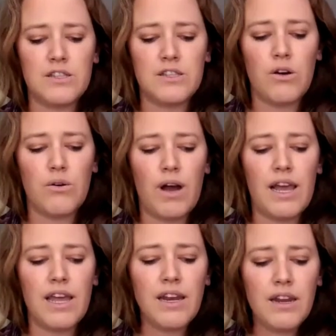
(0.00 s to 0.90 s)
So I
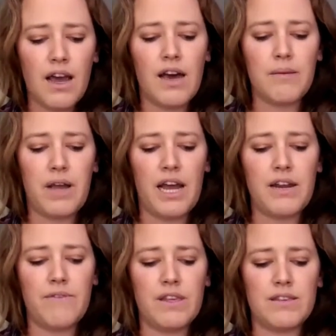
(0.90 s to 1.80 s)
ended up kind
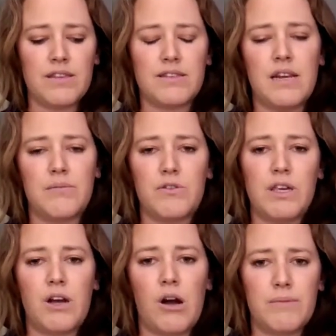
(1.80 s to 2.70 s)
of in the sustainable
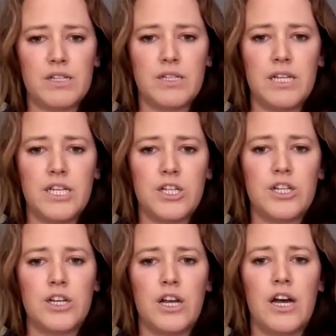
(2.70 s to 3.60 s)
e-commerce
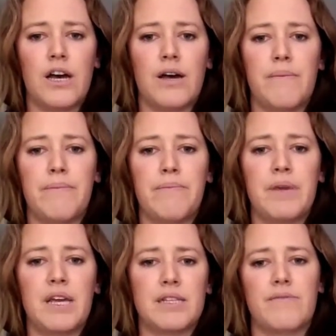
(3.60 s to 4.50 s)
niche um,
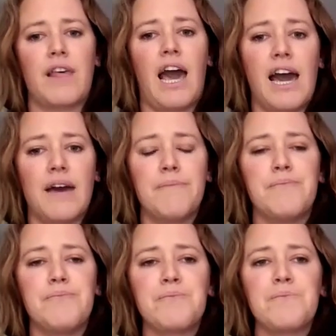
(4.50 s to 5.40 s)
because of that.
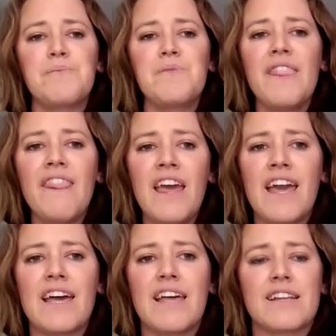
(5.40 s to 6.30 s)

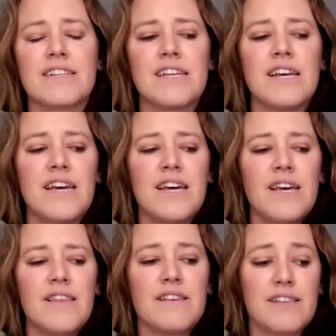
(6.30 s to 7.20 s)
And
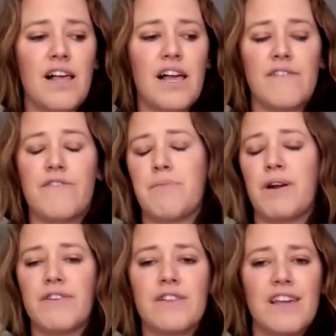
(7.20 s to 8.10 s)
This client fit
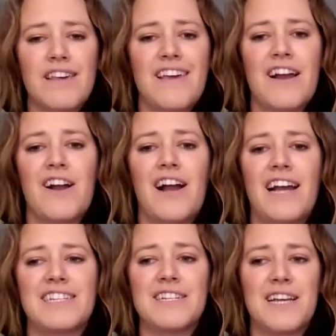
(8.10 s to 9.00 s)
perfectly in there.
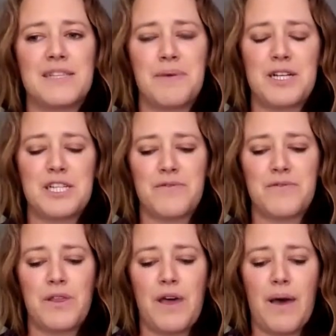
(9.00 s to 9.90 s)
I did a test project
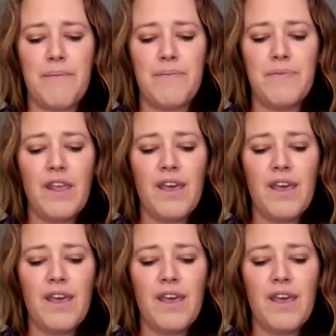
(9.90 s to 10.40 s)
for them.